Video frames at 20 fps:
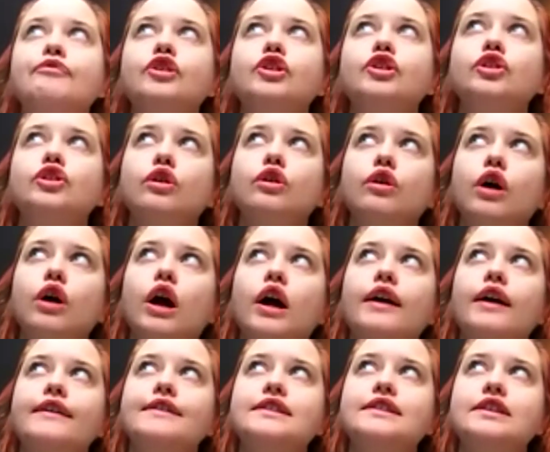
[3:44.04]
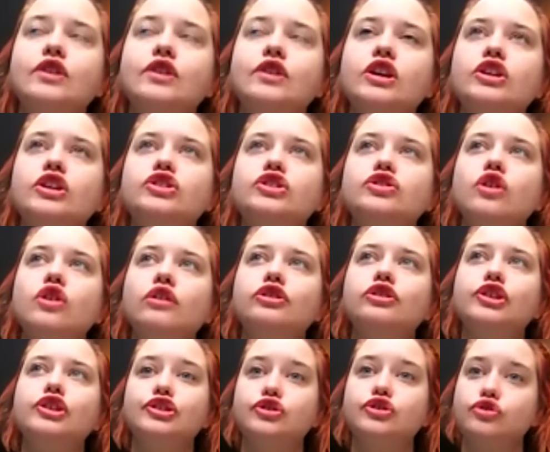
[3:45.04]
your CV it's not
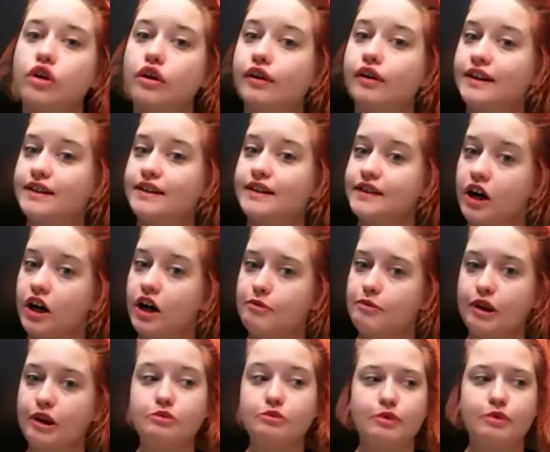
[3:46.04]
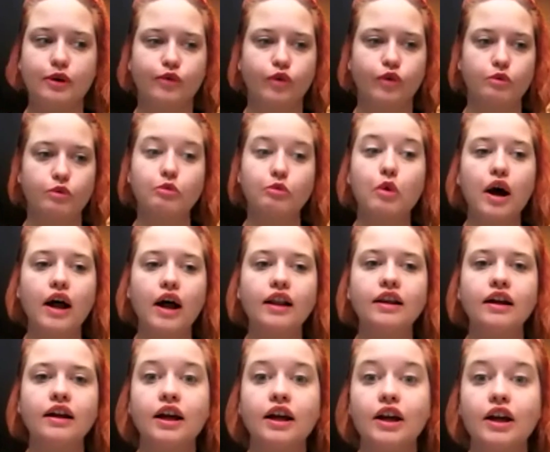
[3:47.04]
the strongest there, but you perform well,
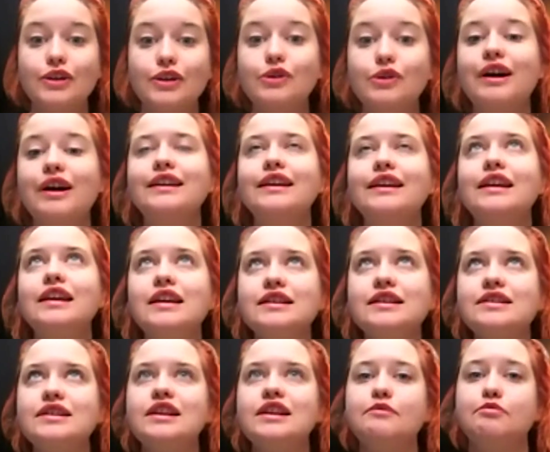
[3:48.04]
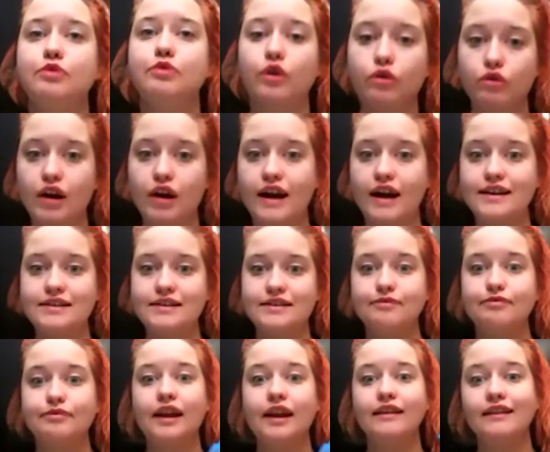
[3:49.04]
you can easily progress
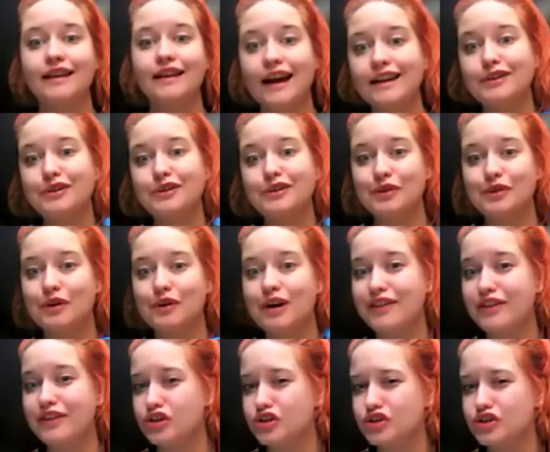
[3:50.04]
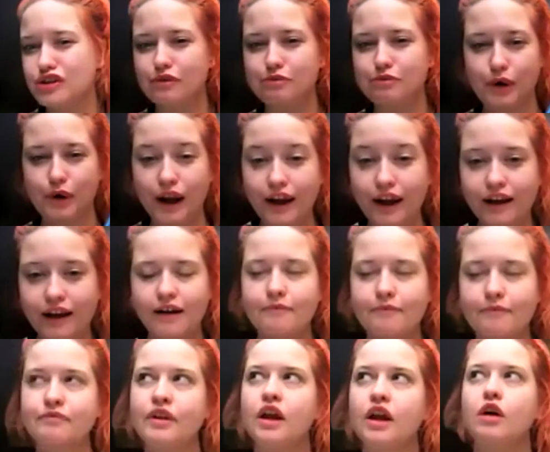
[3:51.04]
and get, additional break,
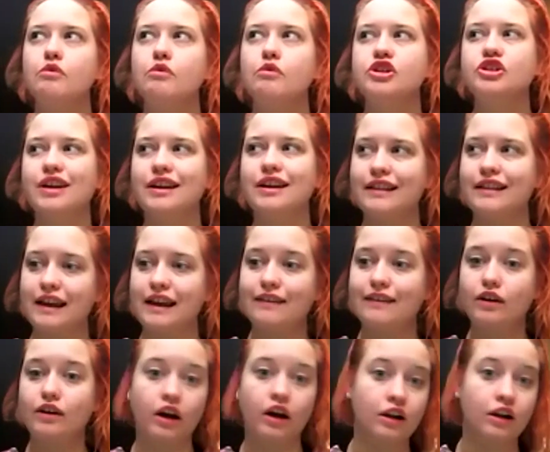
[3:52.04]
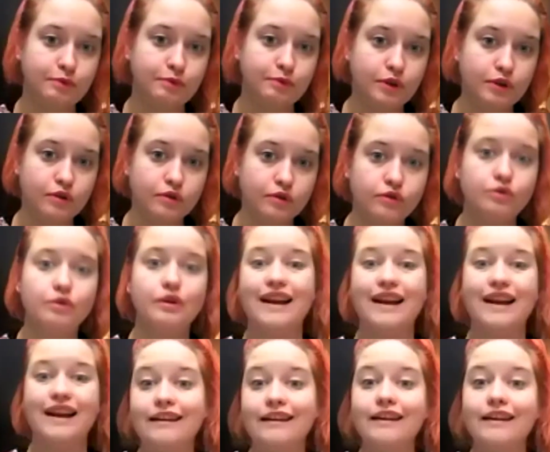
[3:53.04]
which can later help you to
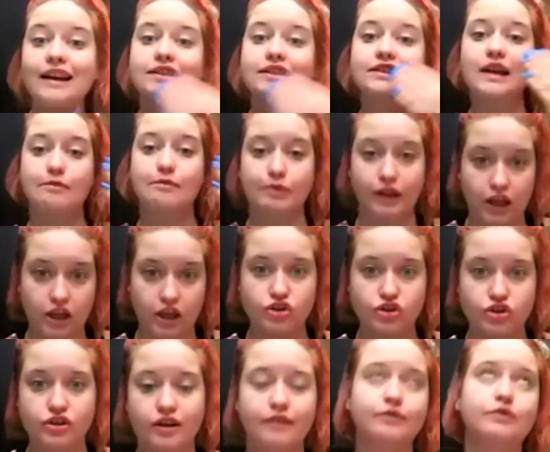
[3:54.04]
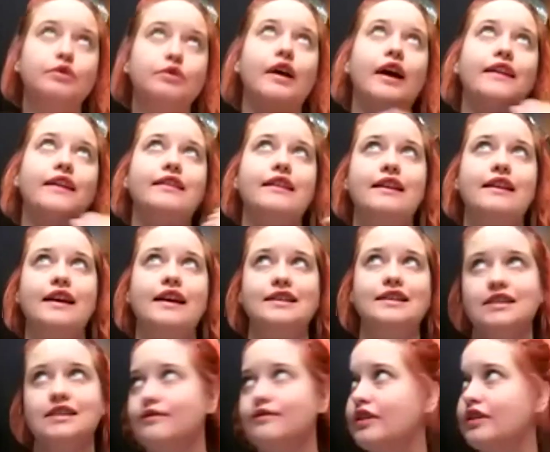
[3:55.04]
get the next application, to get the next
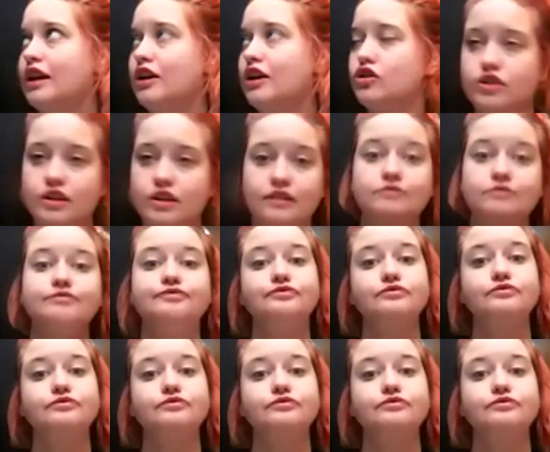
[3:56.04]
invitation,